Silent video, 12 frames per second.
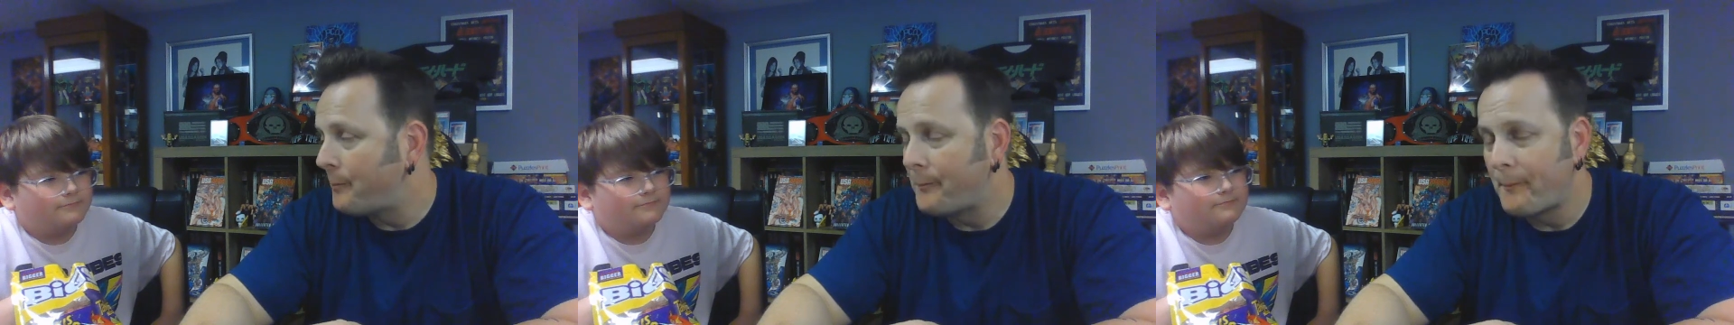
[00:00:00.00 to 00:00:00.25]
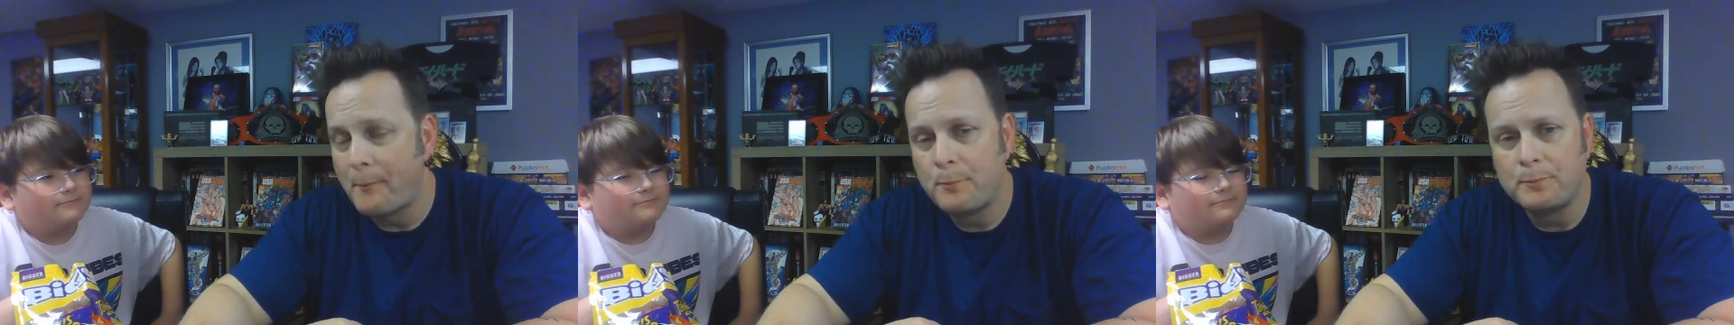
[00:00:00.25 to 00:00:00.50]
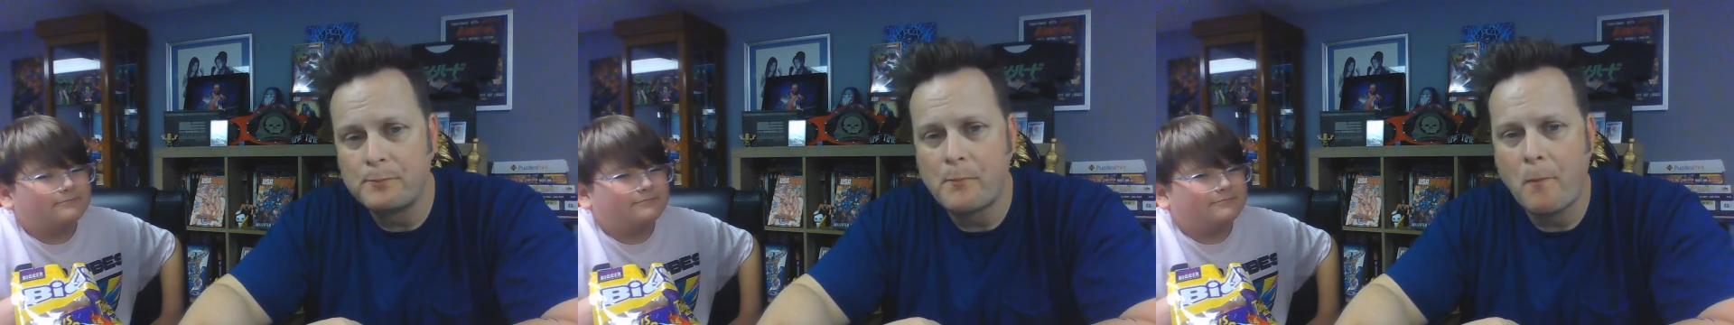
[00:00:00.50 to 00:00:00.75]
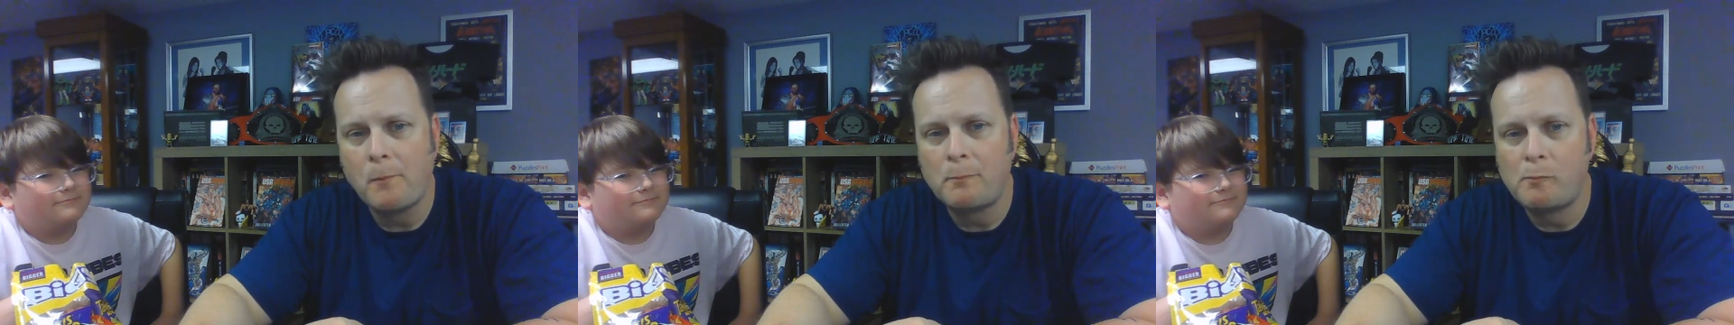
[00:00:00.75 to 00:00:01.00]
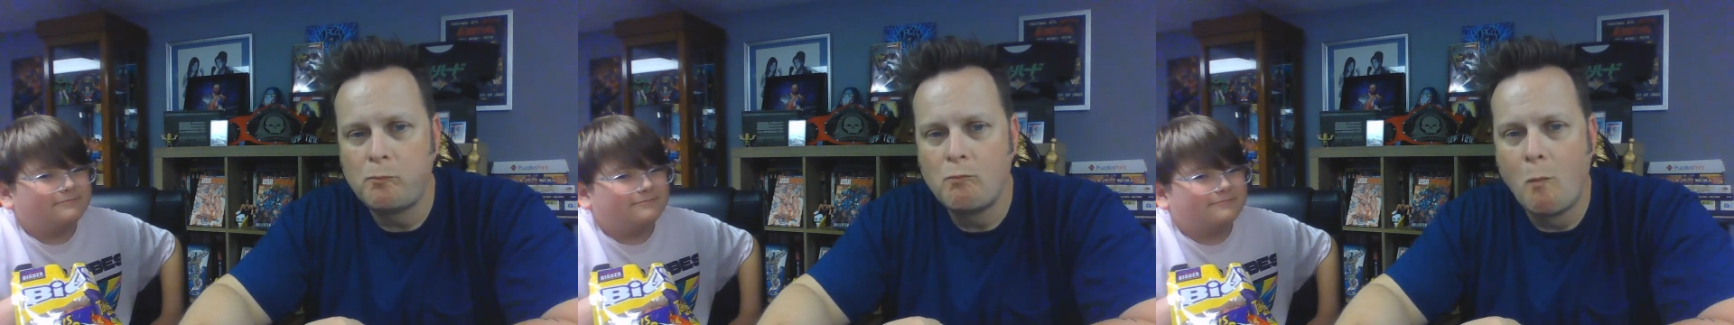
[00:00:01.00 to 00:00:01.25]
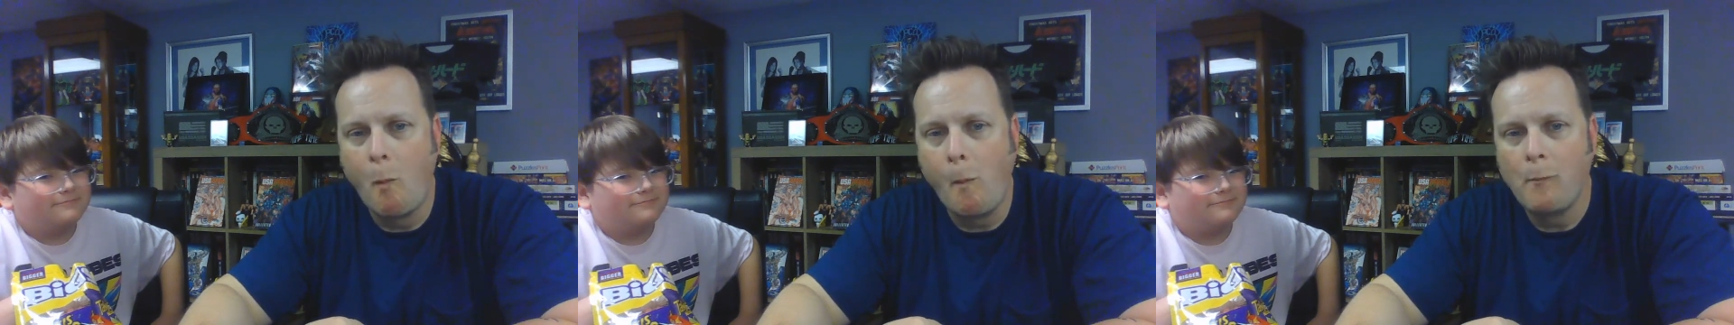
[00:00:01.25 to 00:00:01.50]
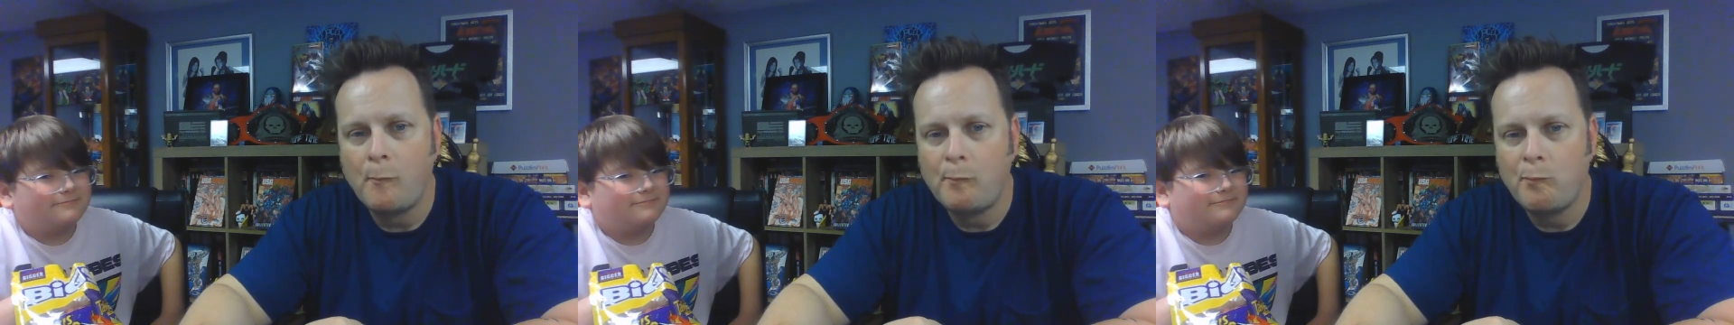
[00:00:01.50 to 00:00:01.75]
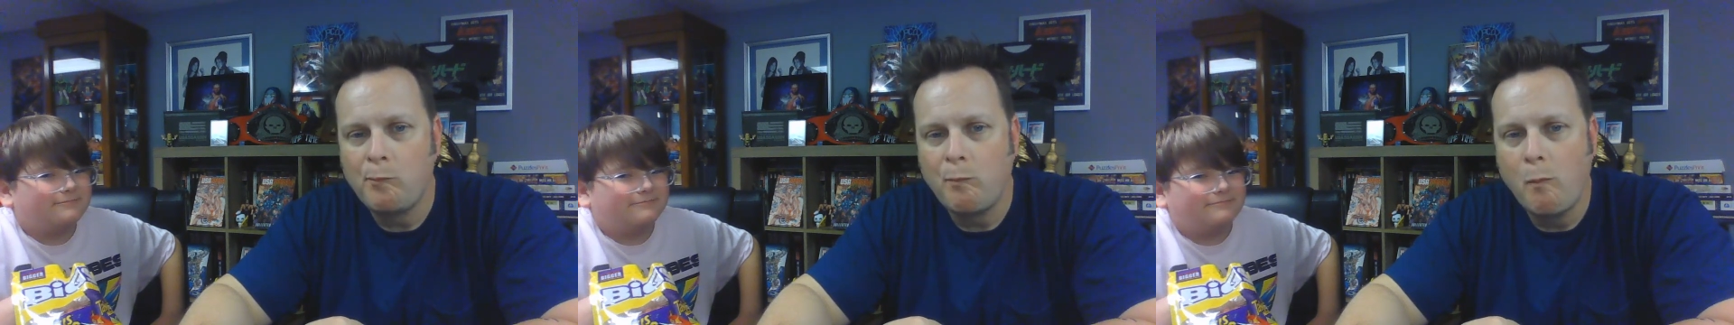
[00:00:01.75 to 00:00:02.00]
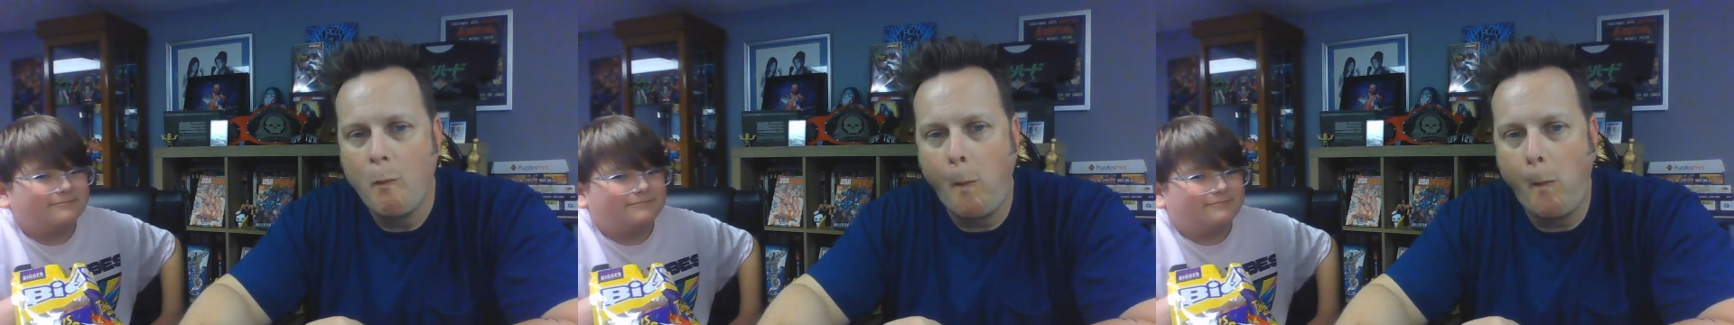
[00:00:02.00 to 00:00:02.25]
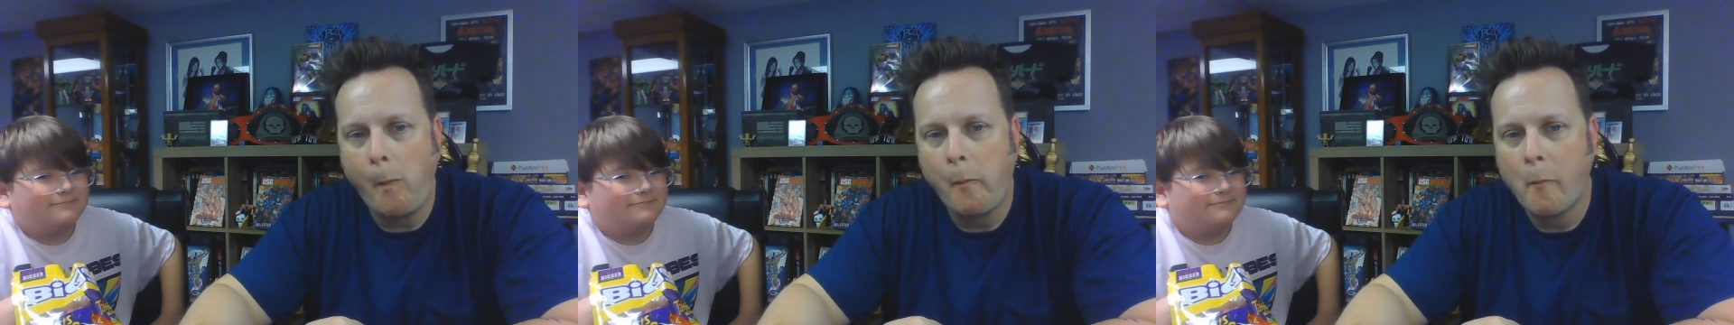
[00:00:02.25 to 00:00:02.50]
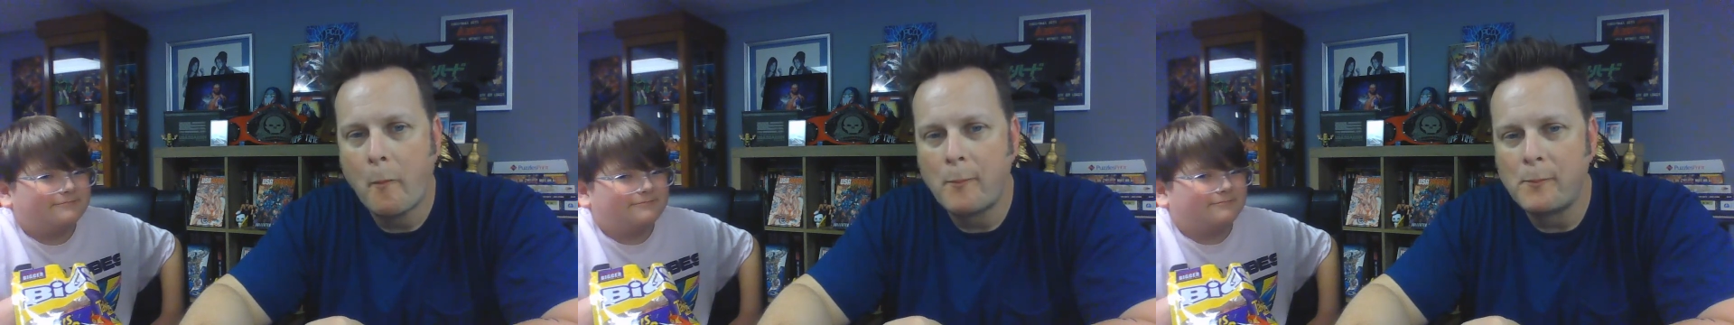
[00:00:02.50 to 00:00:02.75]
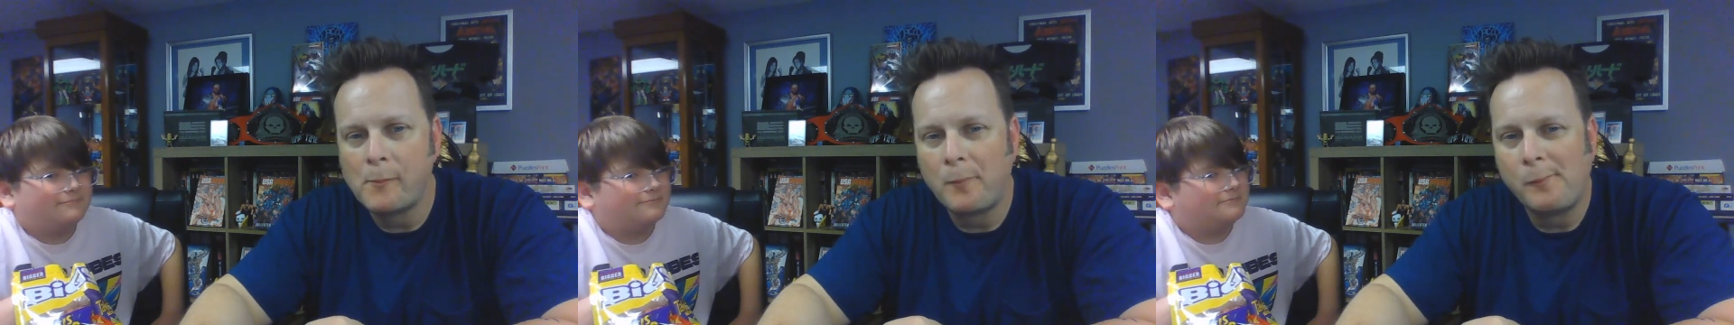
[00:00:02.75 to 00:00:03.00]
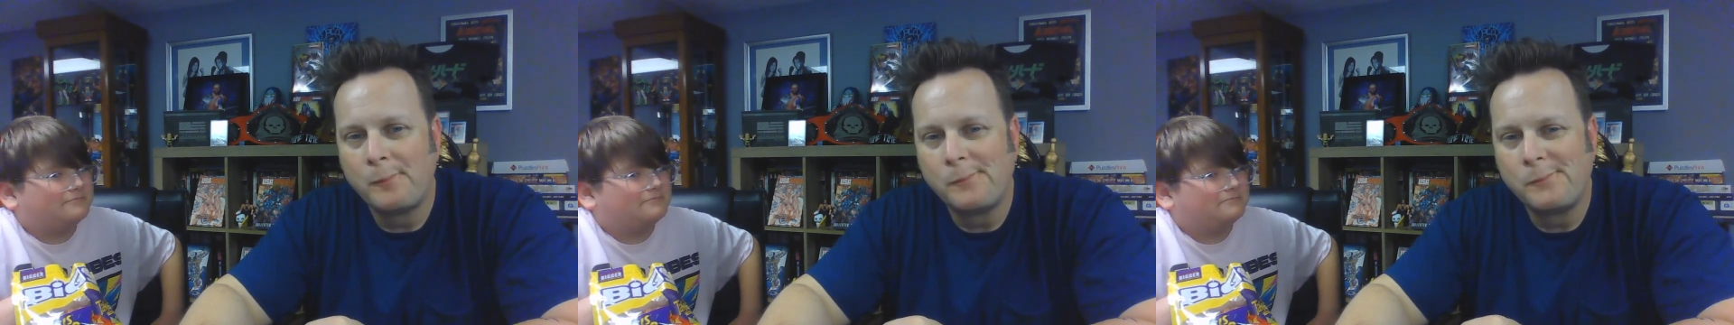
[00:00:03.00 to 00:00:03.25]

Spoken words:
(no one is talking)